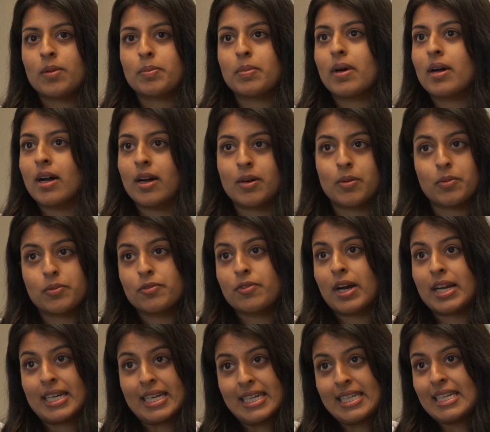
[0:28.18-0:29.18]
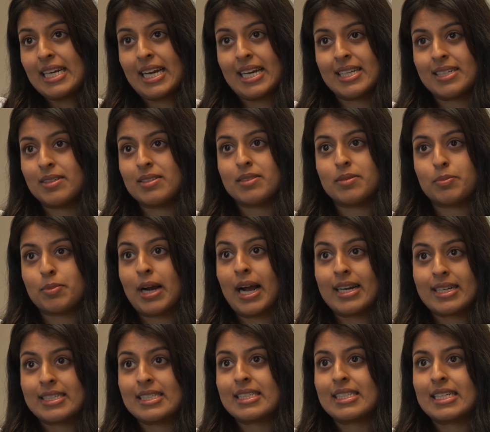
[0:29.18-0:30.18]
all run it and
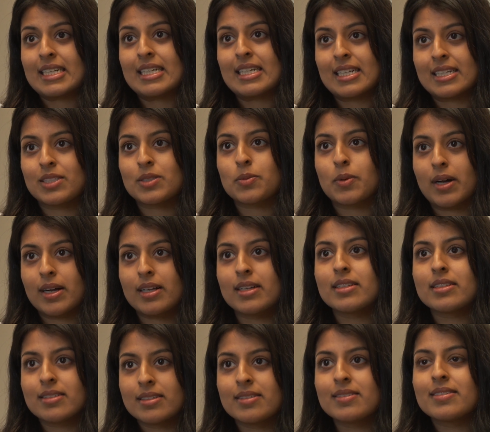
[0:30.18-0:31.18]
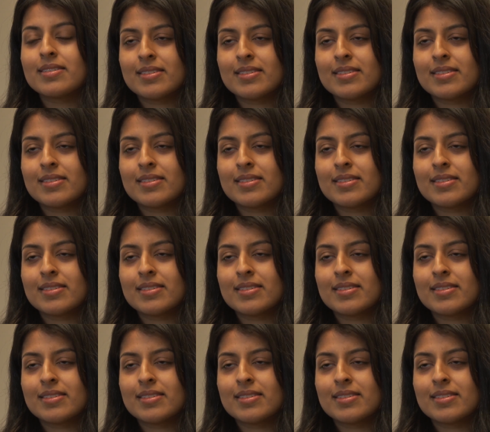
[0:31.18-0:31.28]
practice in it as well.